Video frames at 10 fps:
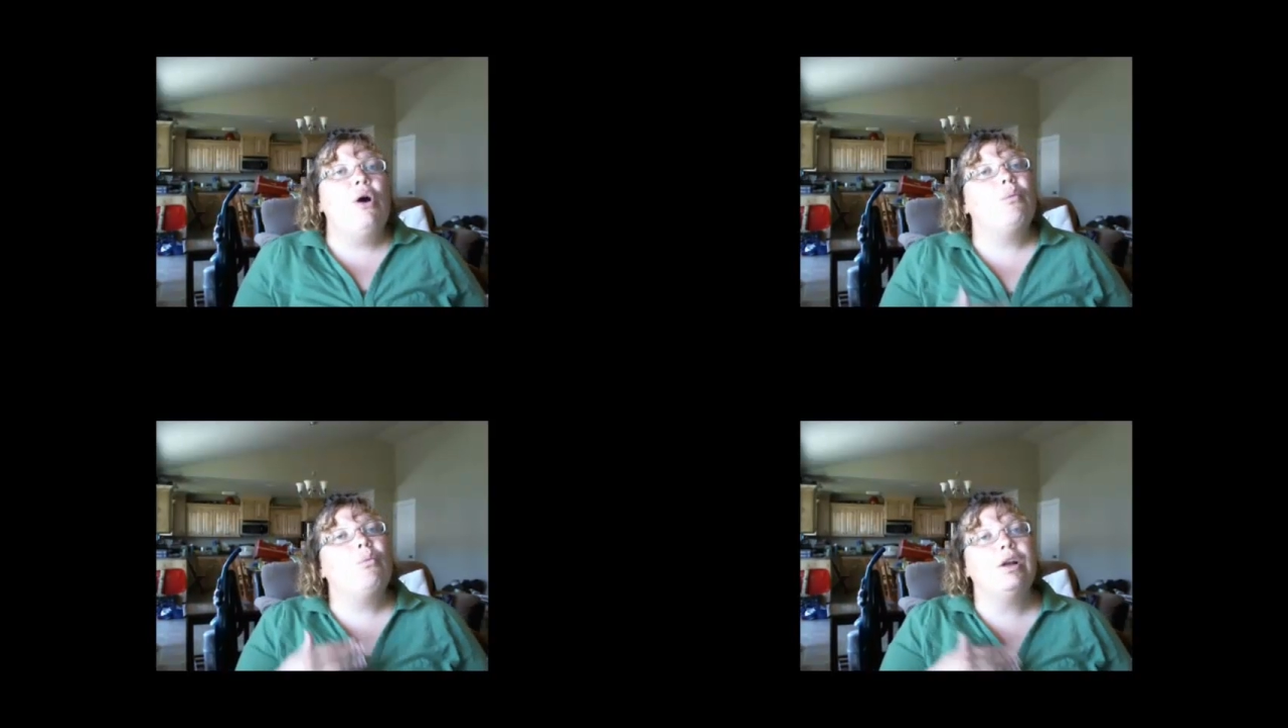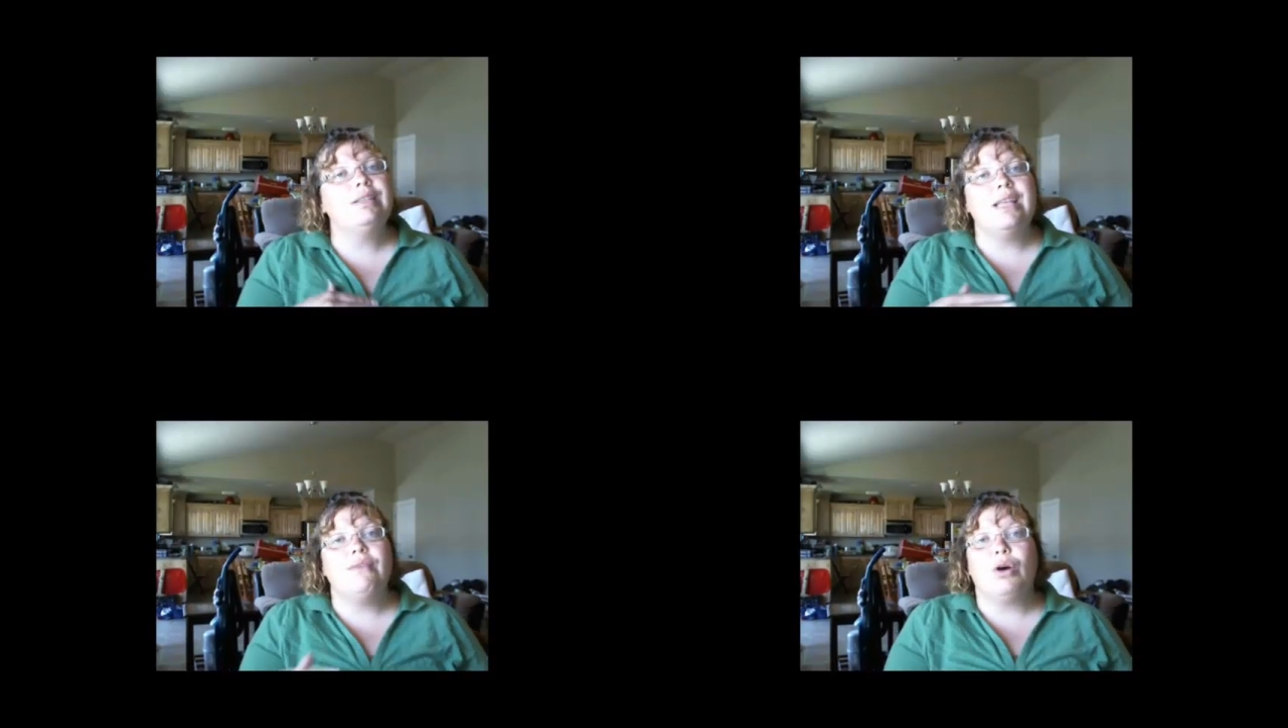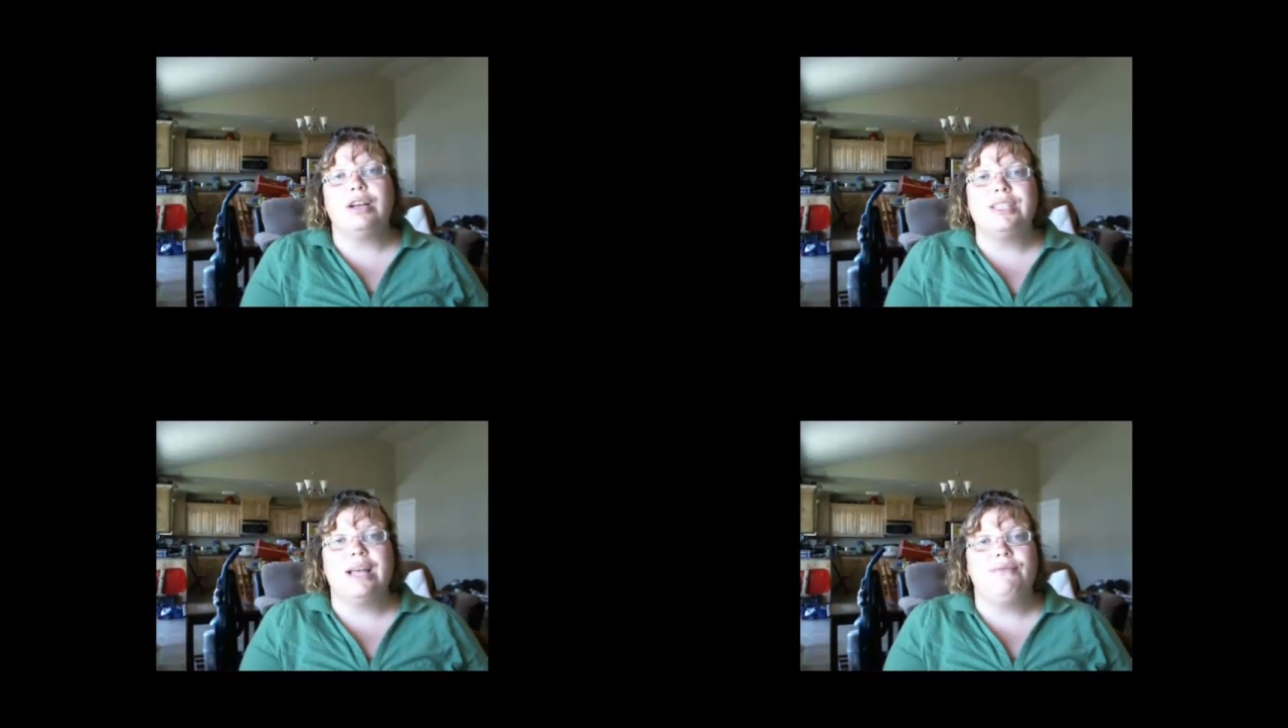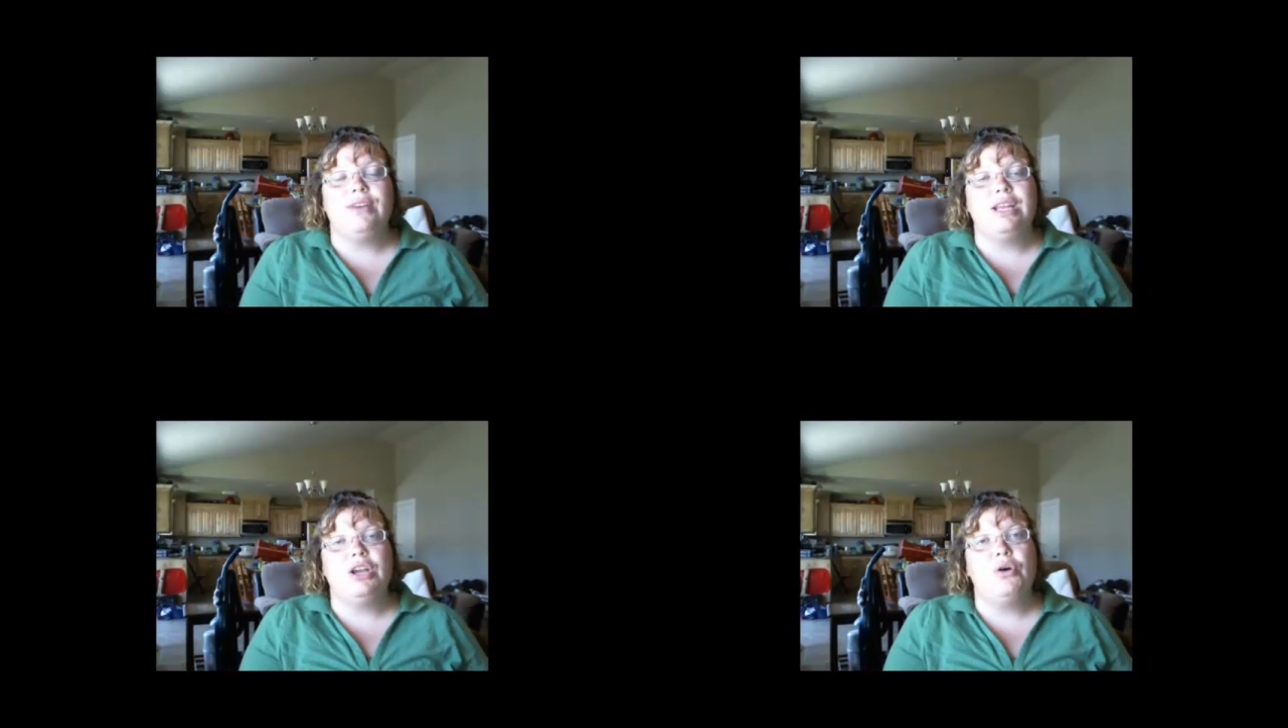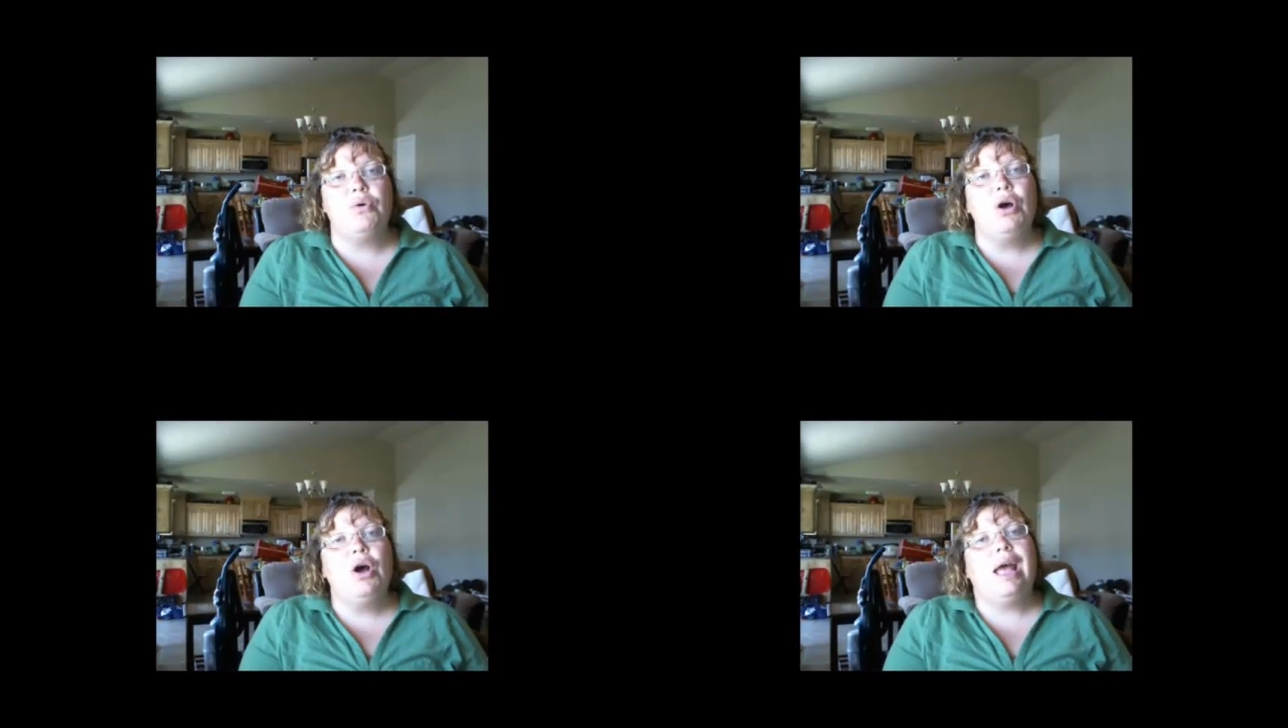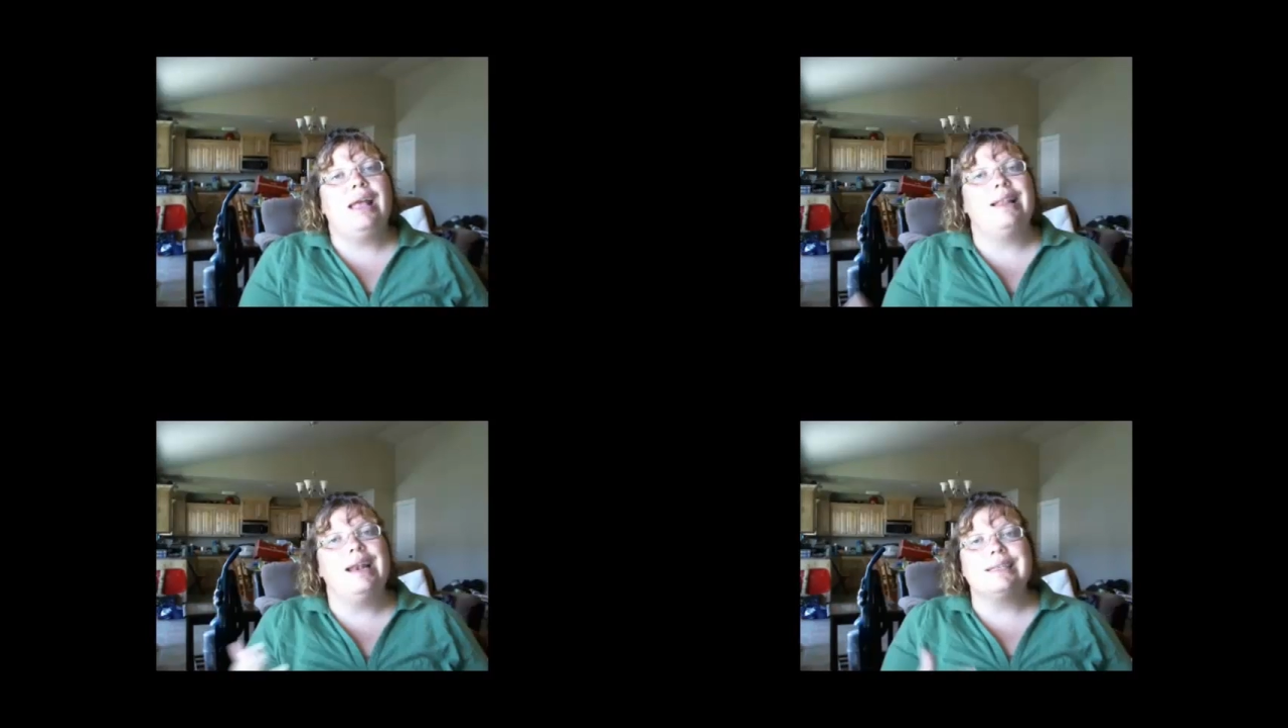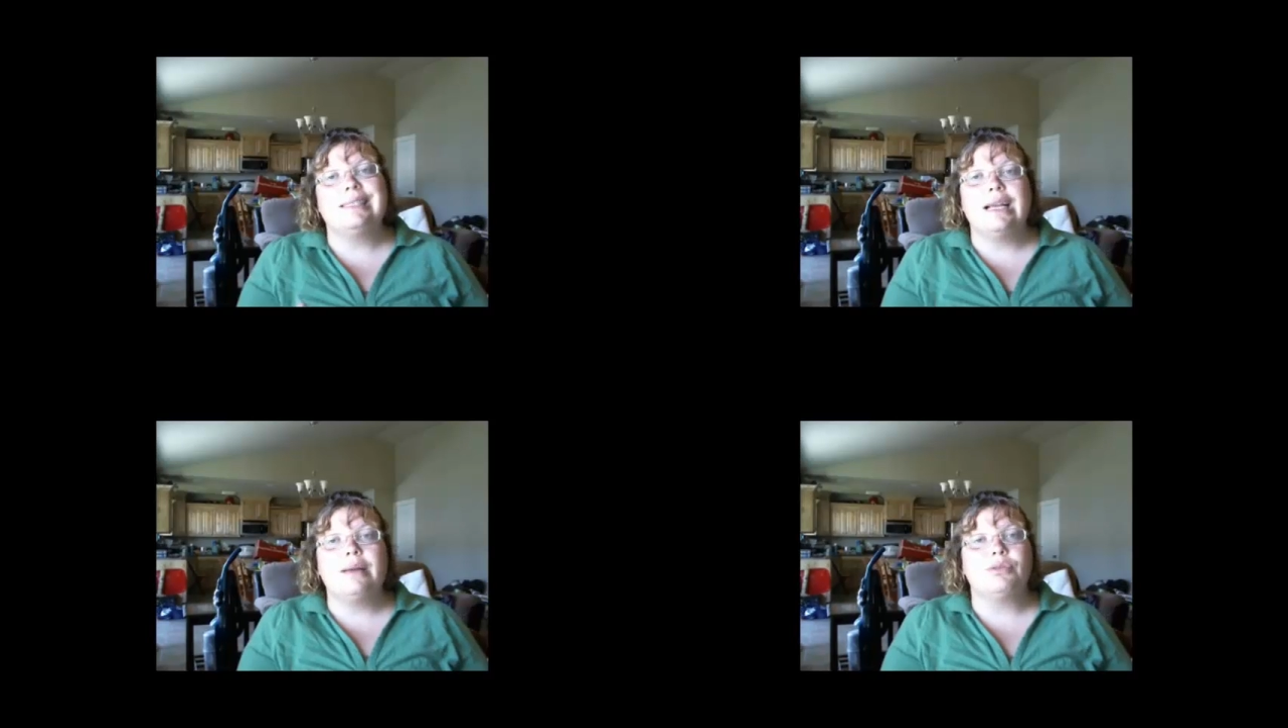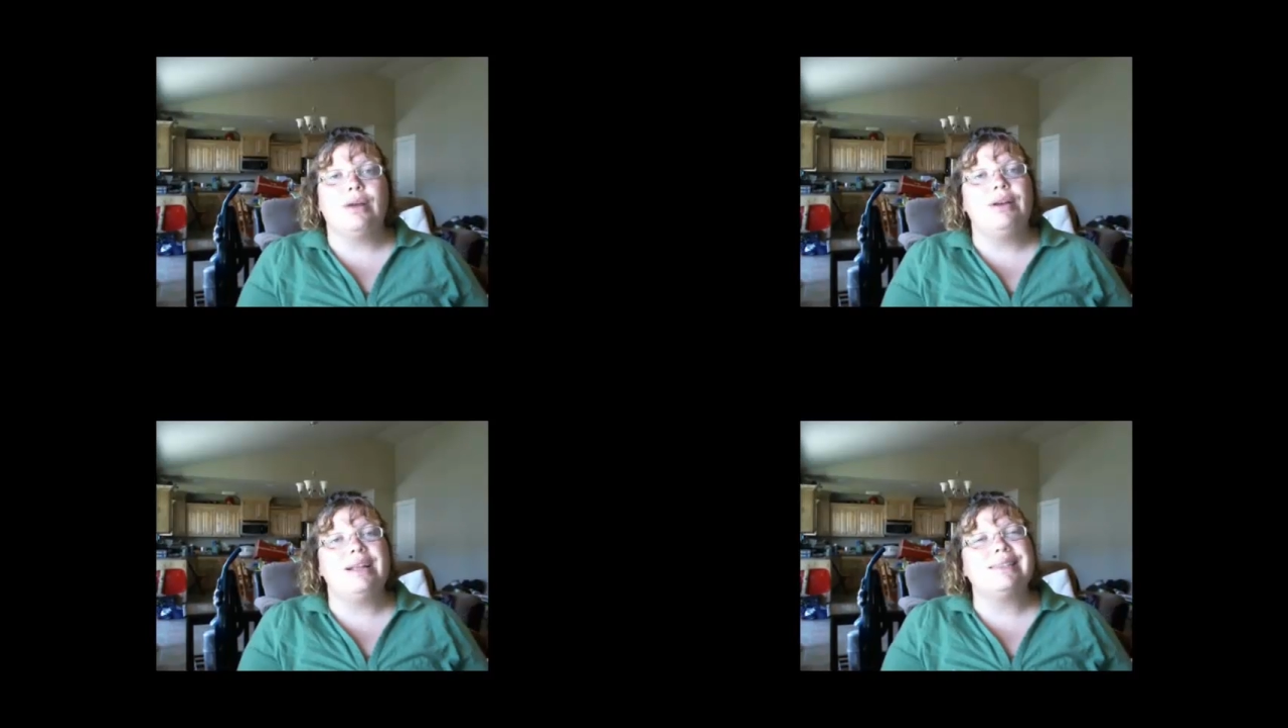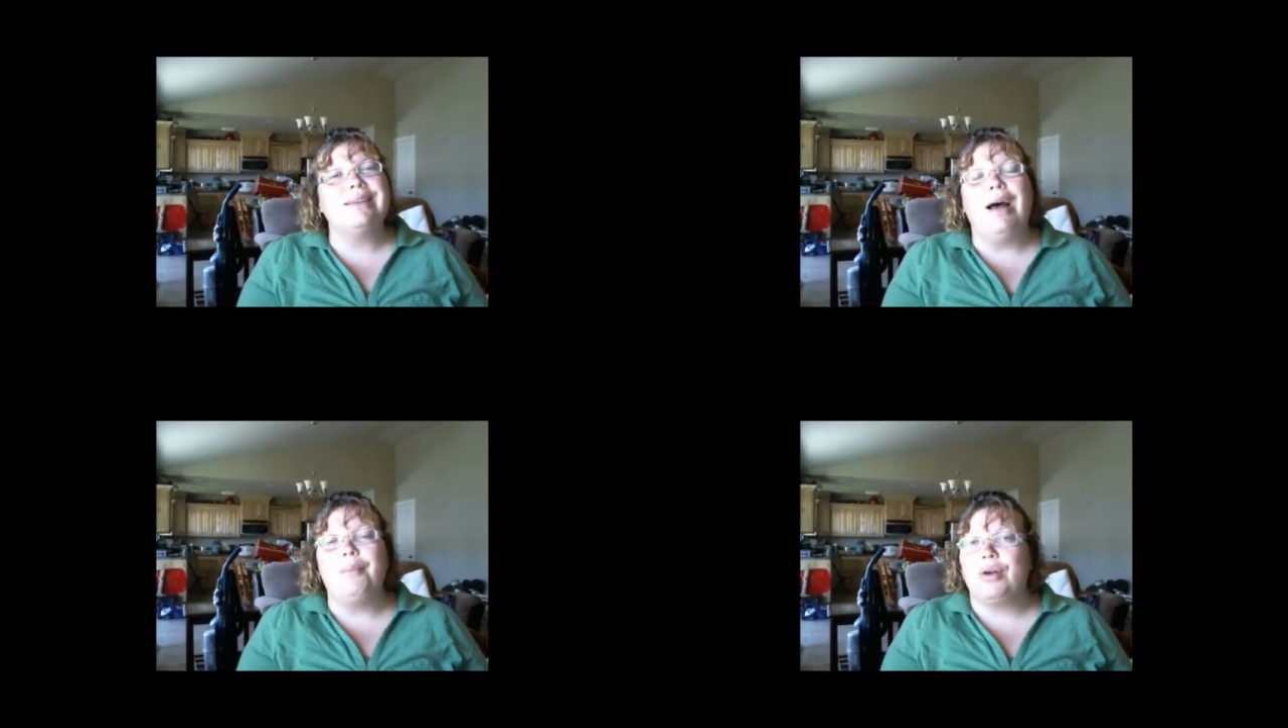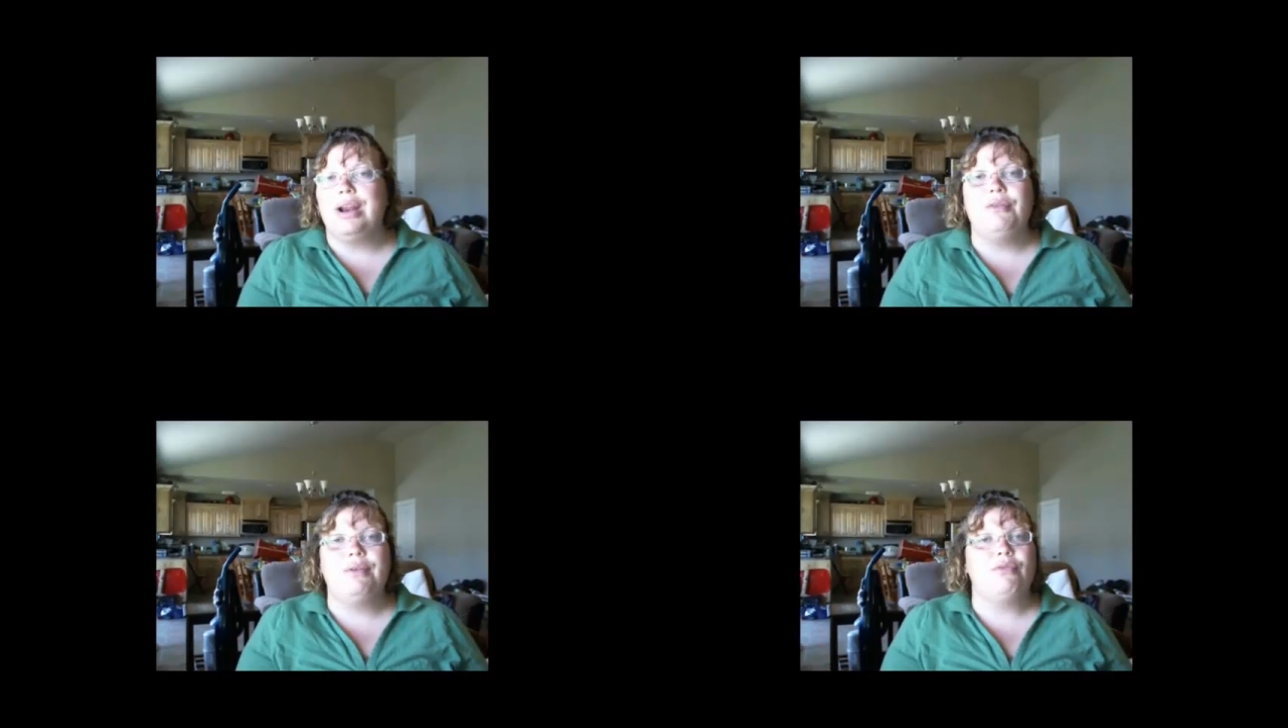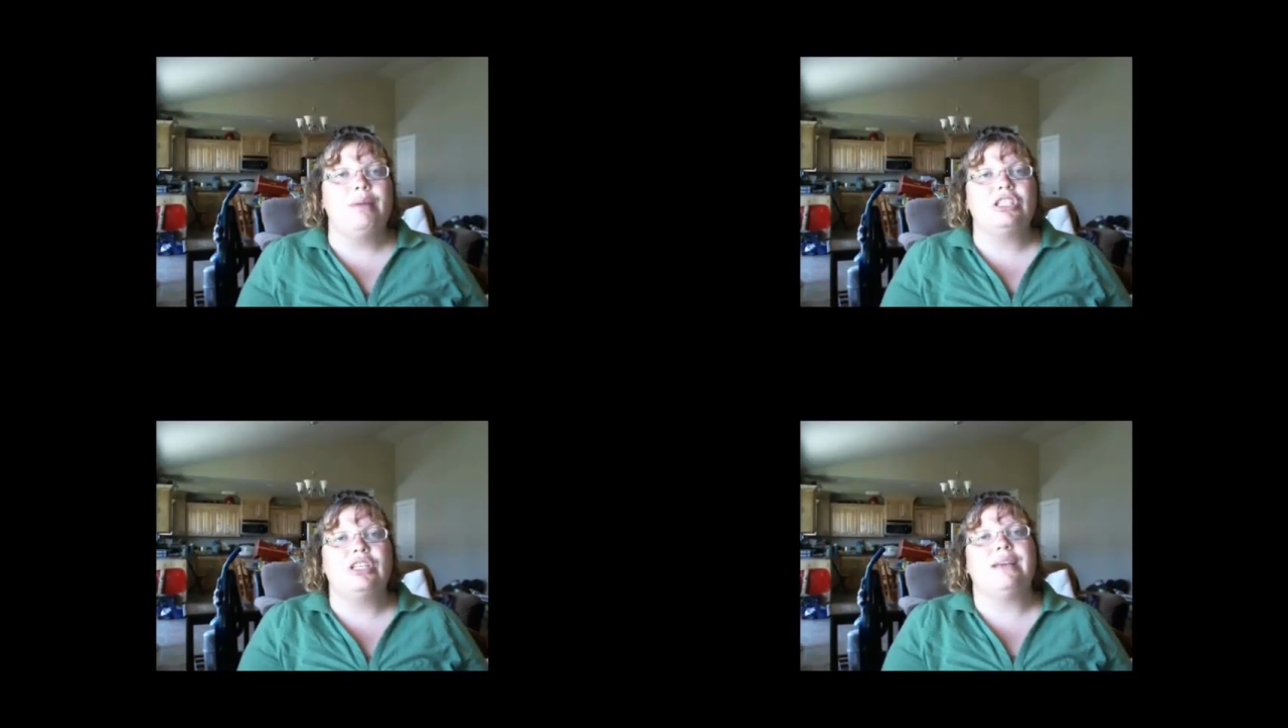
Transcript: Once they've watched that video and the next day comes around, it's not brand new information.